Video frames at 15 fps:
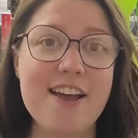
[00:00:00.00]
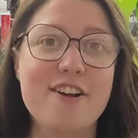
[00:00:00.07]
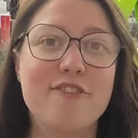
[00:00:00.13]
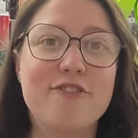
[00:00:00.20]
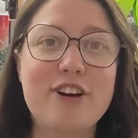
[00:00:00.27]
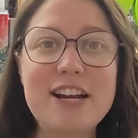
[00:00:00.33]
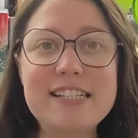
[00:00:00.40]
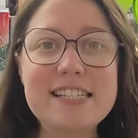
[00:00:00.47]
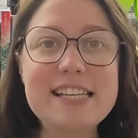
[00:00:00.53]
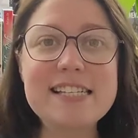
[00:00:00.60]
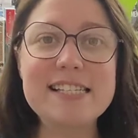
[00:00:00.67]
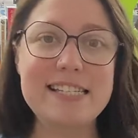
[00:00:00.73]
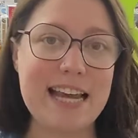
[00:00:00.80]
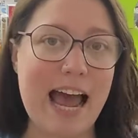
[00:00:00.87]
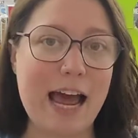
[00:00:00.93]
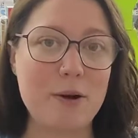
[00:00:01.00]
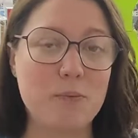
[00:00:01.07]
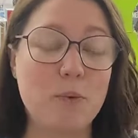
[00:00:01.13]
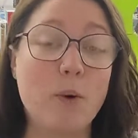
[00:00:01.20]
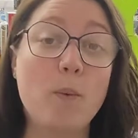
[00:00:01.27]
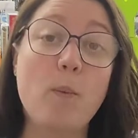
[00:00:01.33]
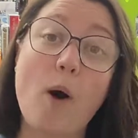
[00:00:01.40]
Francie's dad
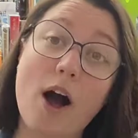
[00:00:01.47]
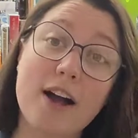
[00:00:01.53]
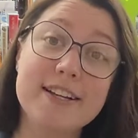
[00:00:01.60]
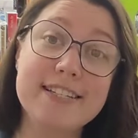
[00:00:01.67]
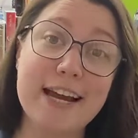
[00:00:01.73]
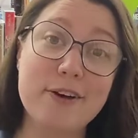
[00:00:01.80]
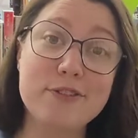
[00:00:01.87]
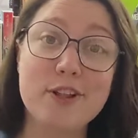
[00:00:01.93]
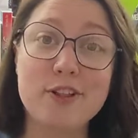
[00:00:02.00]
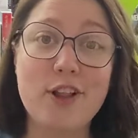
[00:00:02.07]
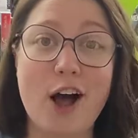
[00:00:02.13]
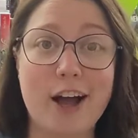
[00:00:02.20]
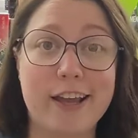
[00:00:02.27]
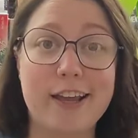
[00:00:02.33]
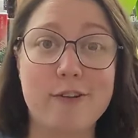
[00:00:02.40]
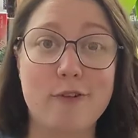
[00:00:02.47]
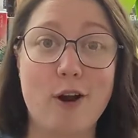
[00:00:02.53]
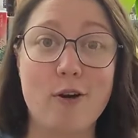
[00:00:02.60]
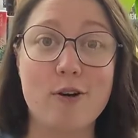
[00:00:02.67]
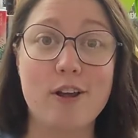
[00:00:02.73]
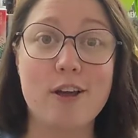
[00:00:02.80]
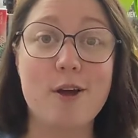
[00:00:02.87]
will walk down the logging
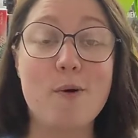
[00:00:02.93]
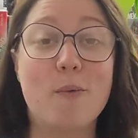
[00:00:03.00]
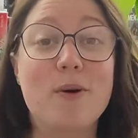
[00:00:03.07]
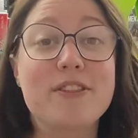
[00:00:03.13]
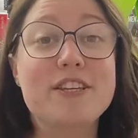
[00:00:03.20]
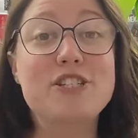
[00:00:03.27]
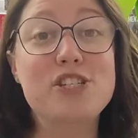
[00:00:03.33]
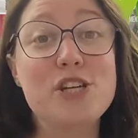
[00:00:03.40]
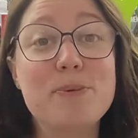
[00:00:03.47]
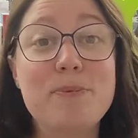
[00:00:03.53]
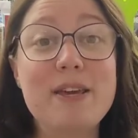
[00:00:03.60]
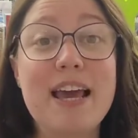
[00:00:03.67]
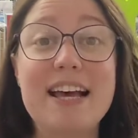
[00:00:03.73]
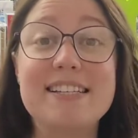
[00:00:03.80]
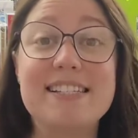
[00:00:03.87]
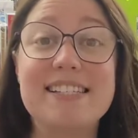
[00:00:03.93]
road, where the GPS